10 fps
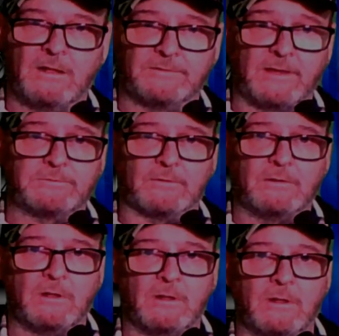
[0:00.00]
Thank you,
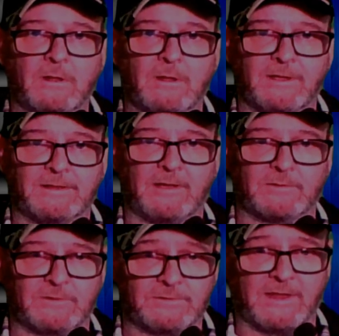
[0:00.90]
and have
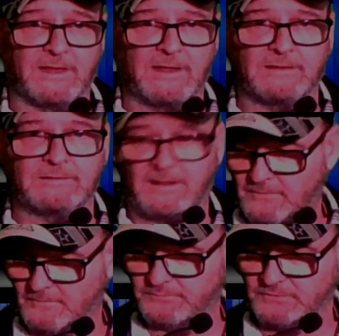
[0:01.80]
a good day, and I
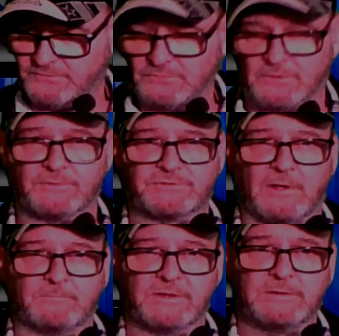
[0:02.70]
hope you do learn
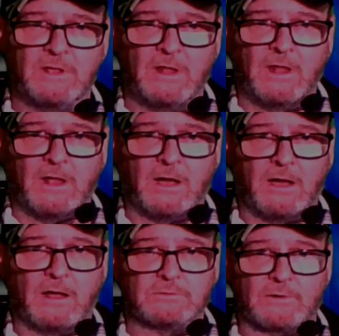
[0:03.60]
something.
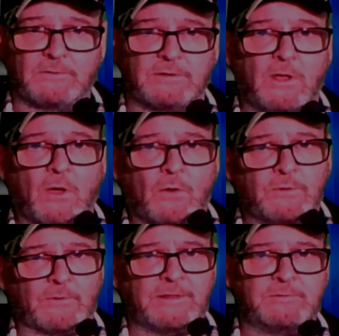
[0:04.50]
Learn who
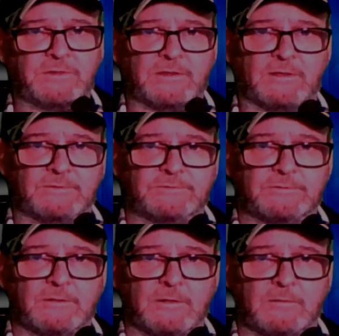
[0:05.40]
your enemy is,
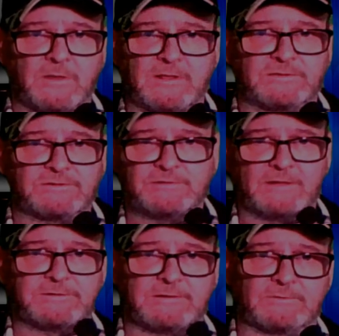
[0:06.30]
because it's
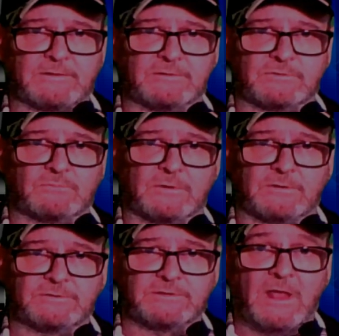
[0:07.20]
not the other injured
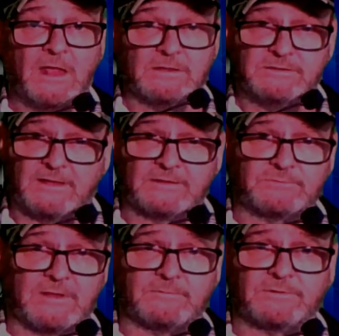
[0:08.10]
workers. Yes,
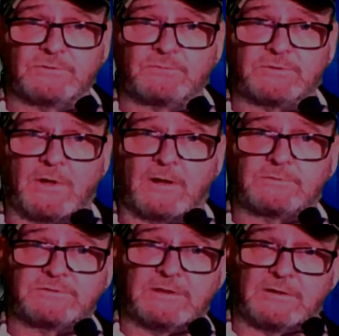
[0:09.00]
we have issues with
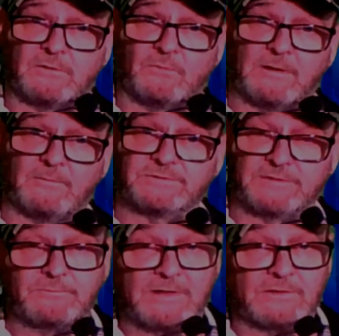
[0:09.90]
doctors getting away with
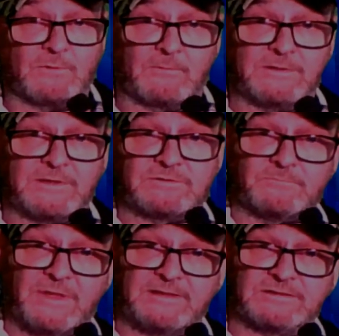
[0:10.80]
stuff. That's why we need
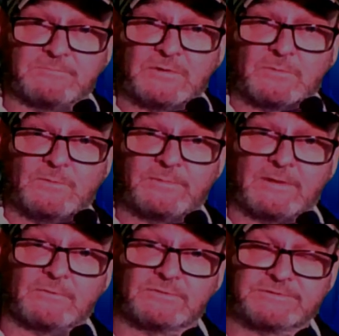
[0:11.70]
some basic minimum
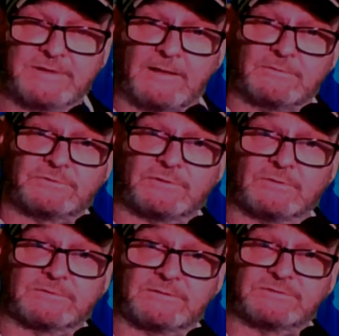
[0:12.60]
federal standards, so
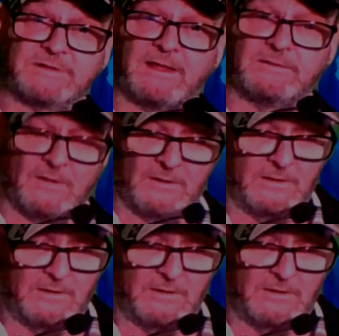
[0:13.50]
that the state